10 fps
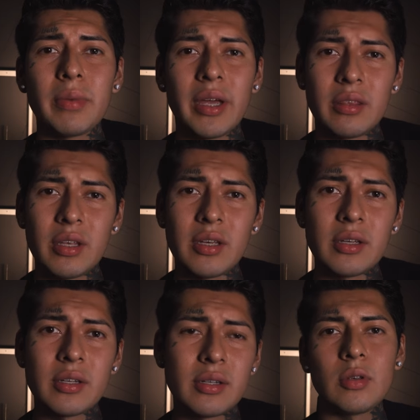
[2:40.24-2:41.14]
might think.
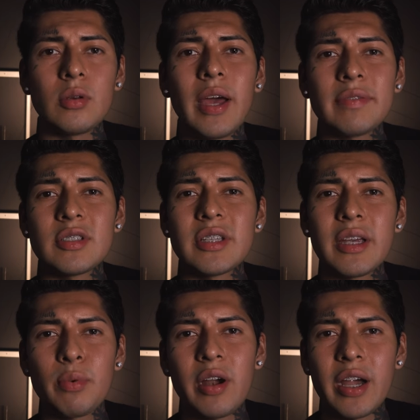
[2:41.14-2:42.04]
You have to
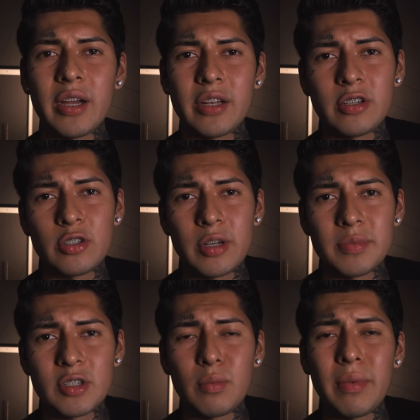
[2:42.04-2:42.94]
take pride in your
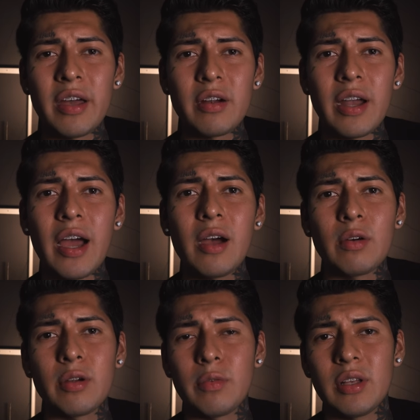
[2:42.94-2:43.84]
dreams no matter
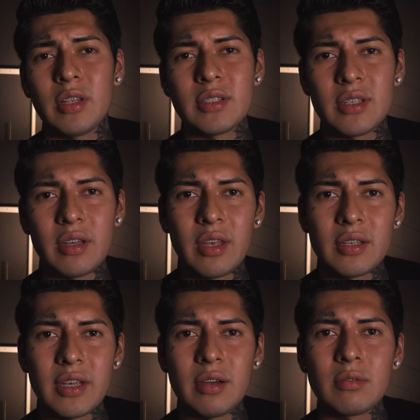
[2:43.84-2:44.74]
how unrealistic
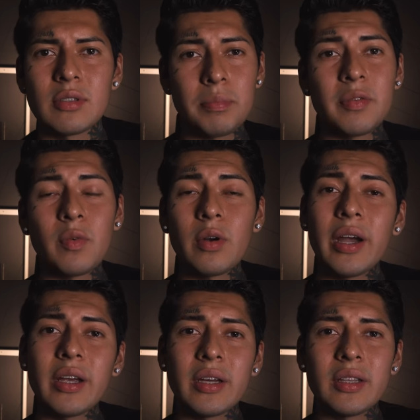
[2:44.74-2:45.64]
they sound. Before
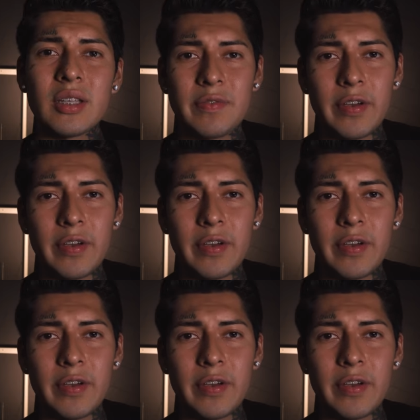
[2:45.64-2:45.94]
I end this